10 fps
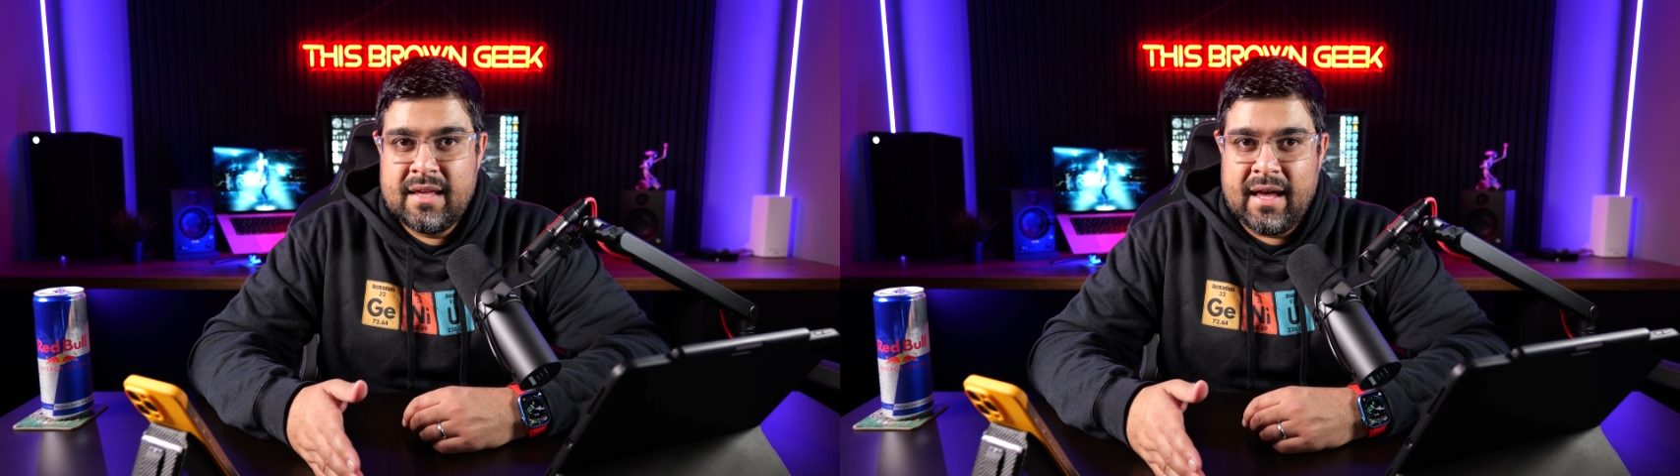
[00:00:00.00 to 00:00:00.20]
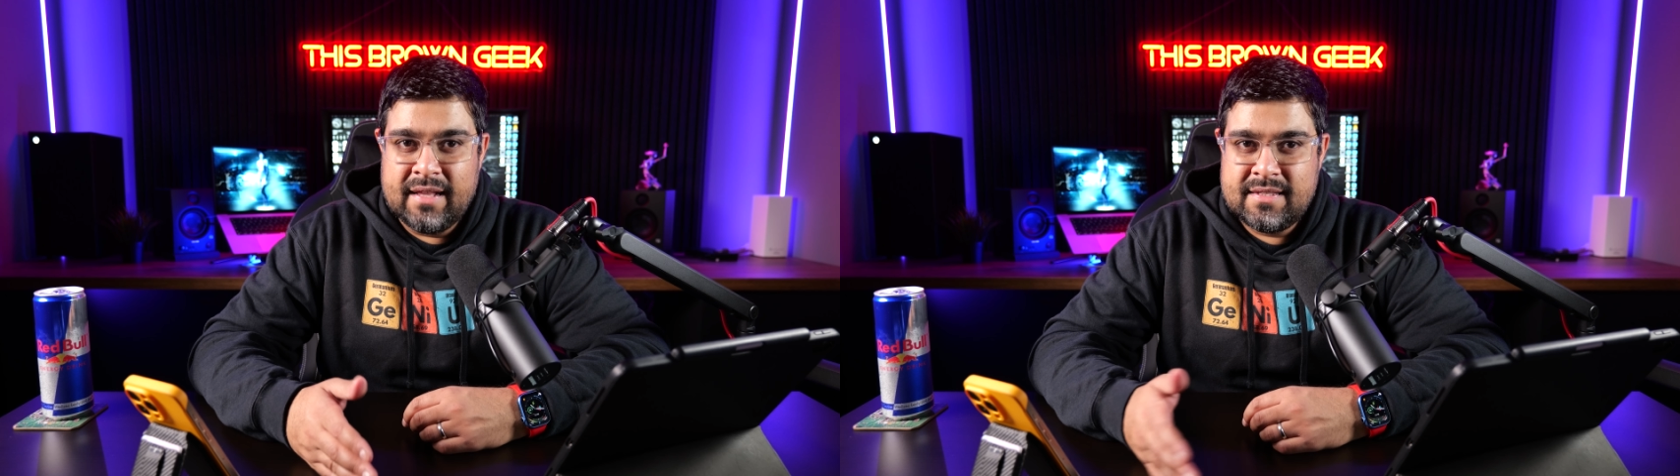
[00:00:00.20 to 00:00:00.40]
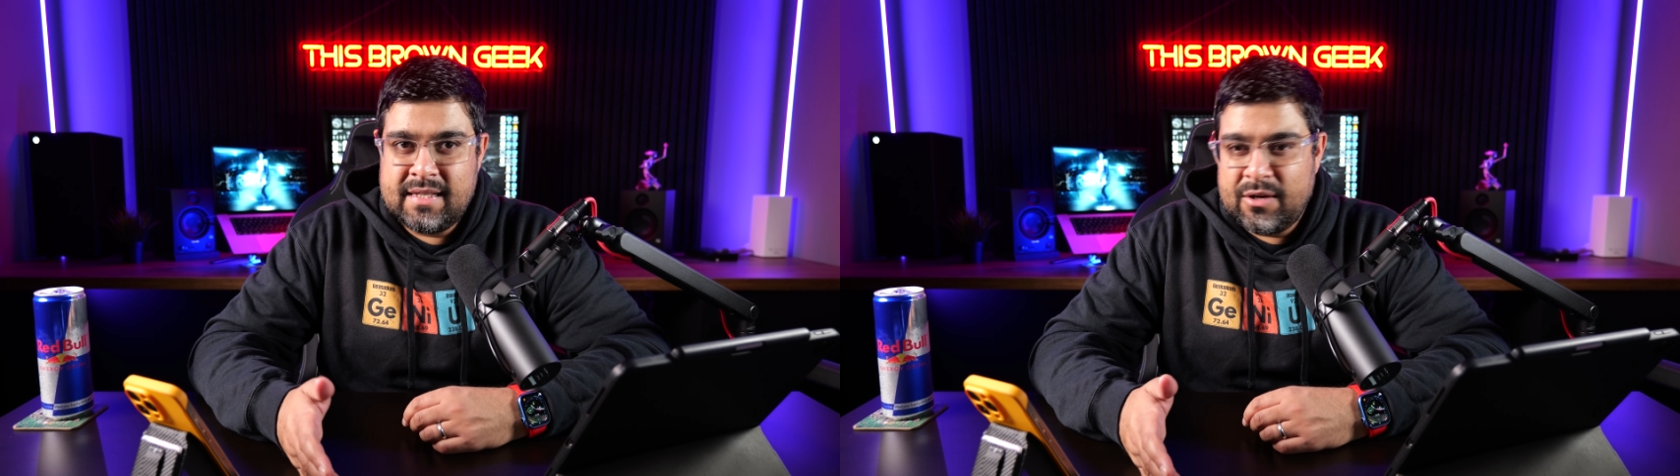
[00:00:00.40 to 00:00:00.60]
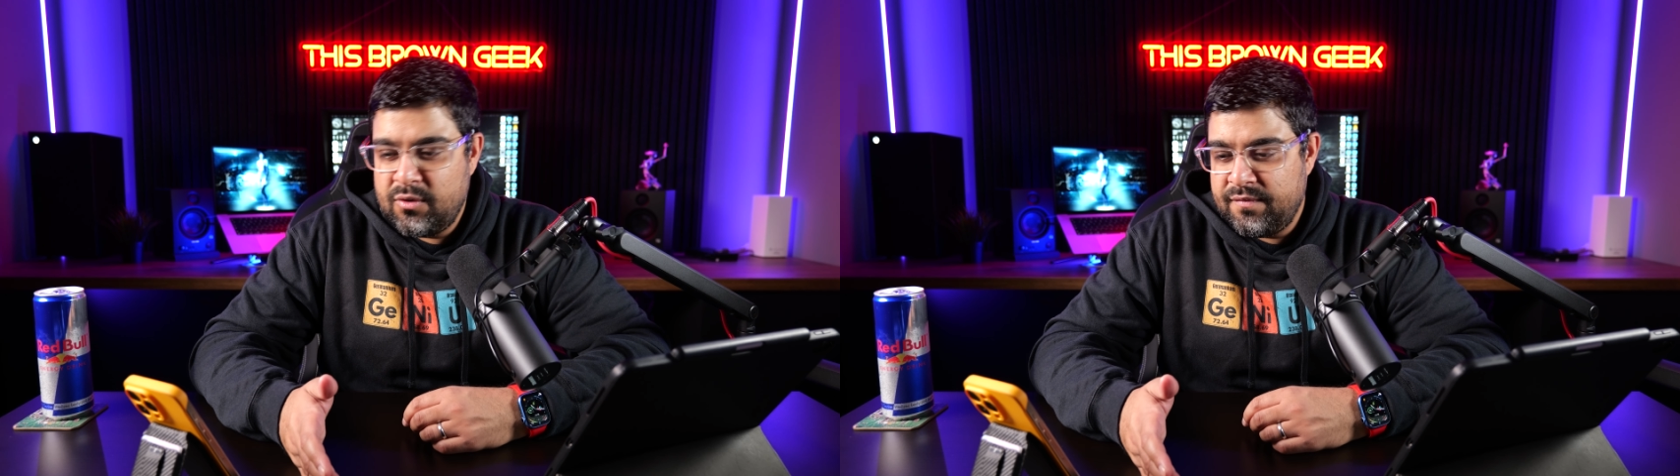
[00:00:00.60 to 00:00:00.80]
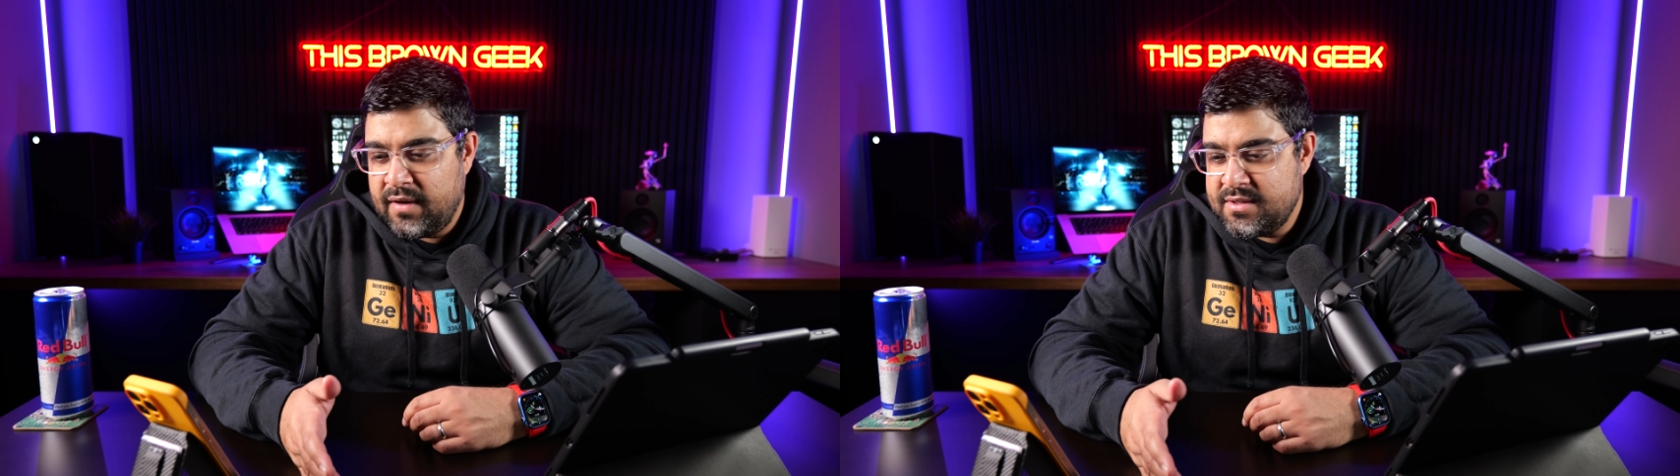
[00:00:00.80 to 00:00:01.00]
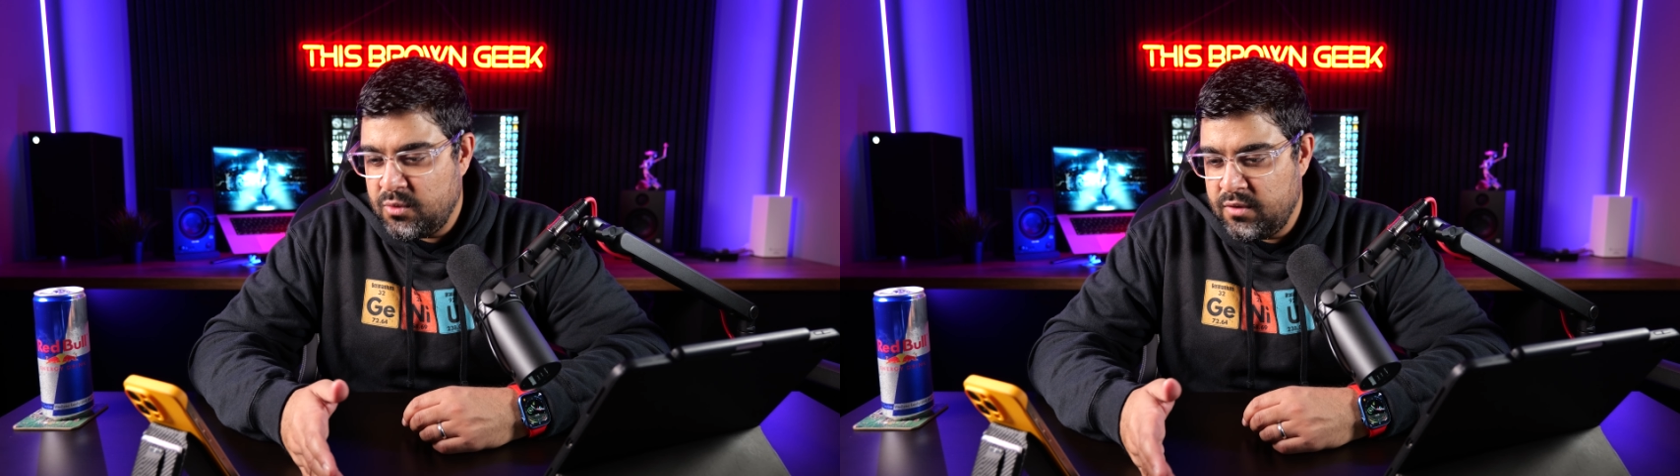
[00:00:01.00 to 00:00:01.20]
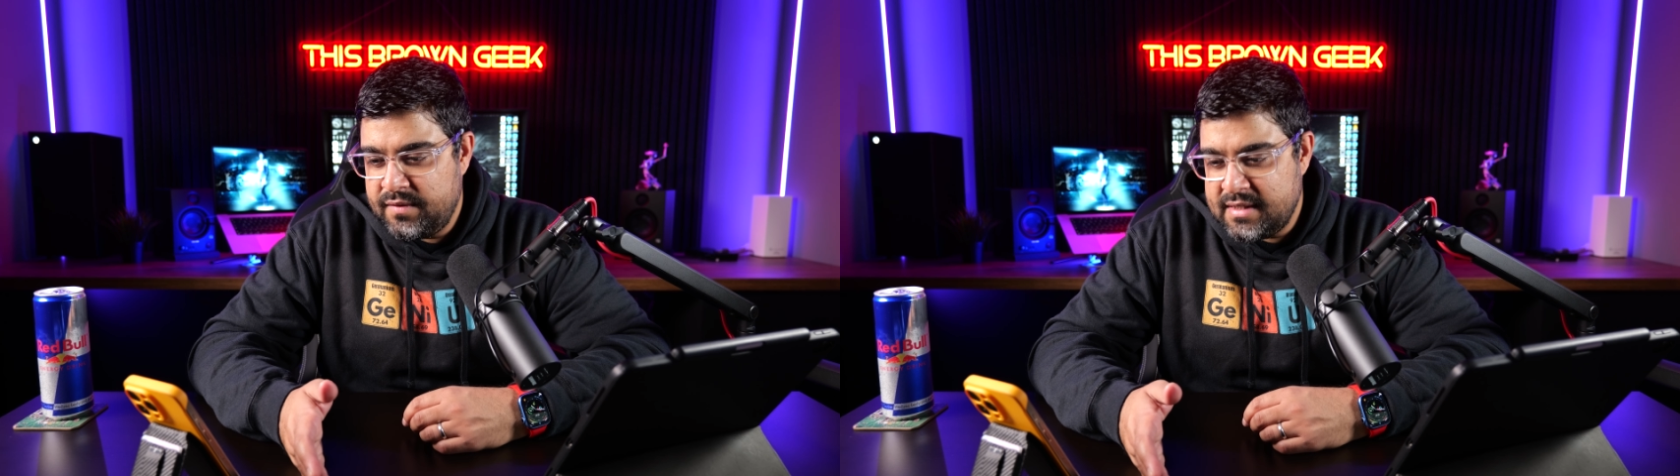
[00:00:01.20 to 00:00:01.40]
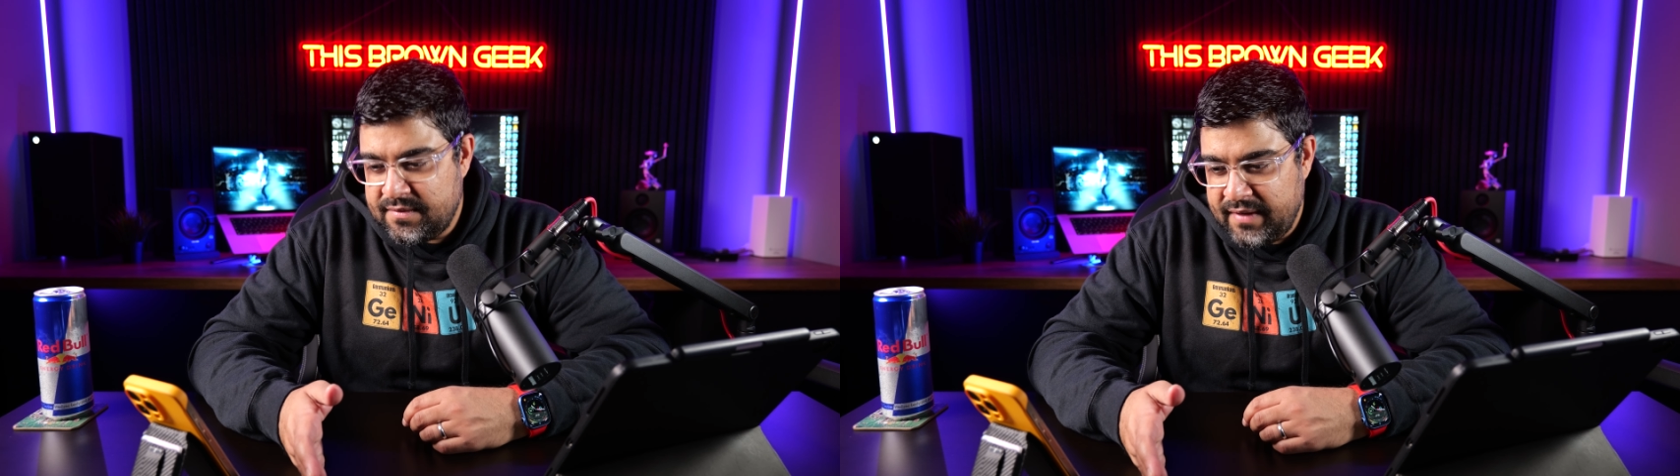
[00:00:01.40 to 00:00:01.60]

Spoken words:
and sacrifice all of these